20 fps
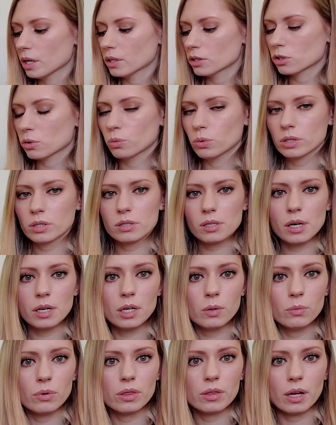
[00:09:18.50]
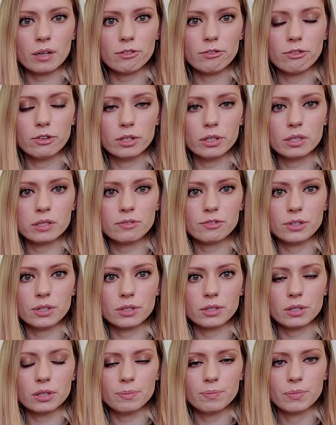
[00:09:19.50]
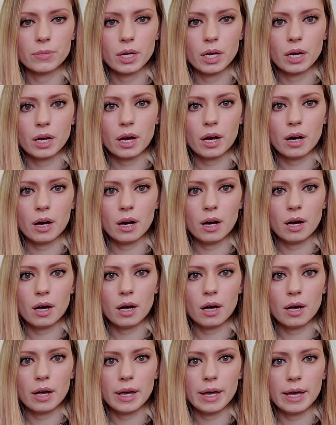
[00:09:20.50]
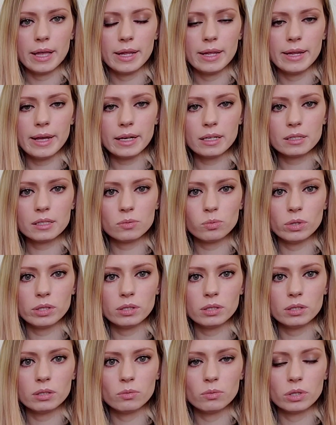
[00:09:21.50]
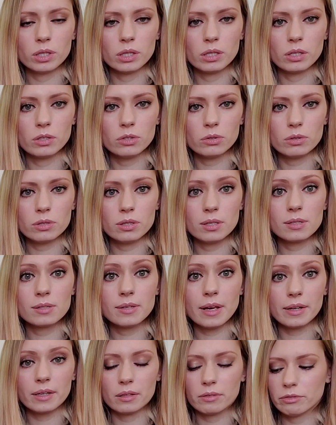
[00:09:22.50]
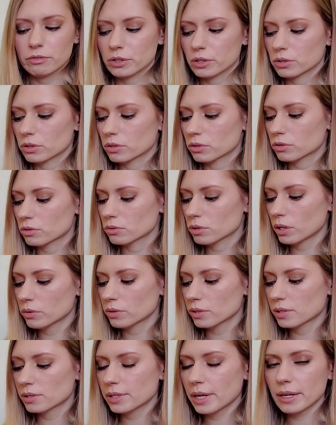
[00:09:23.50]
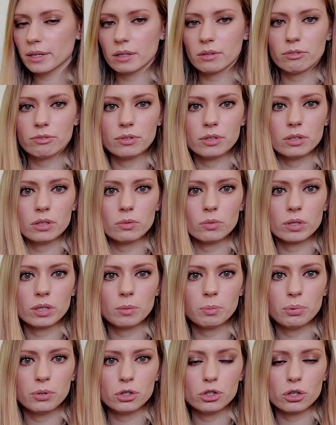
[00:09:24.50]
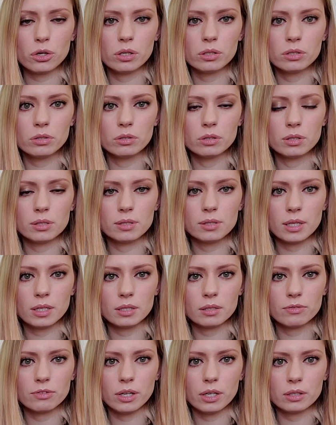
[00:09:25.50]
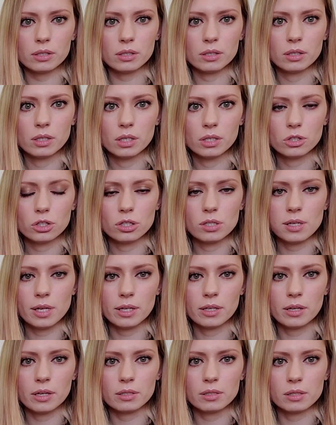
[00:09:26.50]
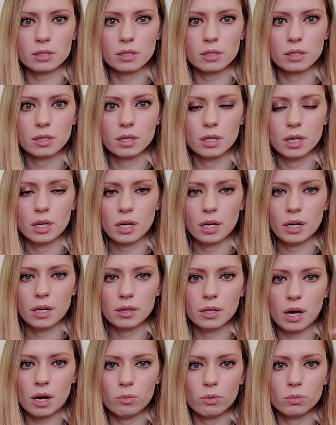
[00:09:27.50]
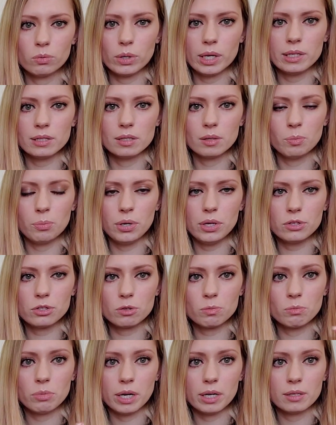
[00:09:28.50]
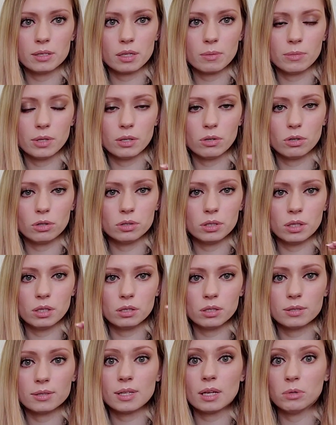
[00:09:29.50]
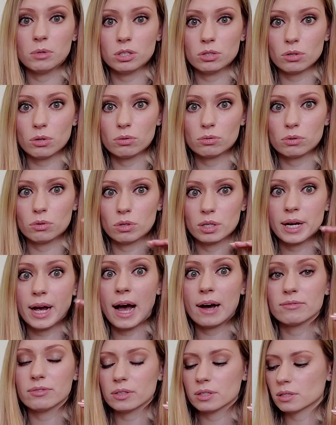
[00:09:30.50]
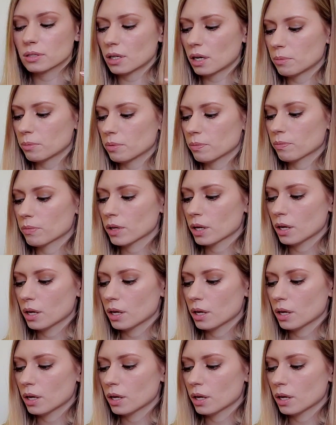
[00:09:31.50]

So we're starting with that first finger. Next one we're going to do is the second finger. So now the second finger we're going to push onto the 6th fret, just like this. And that will raise the pitch by something called a semitone or half a step.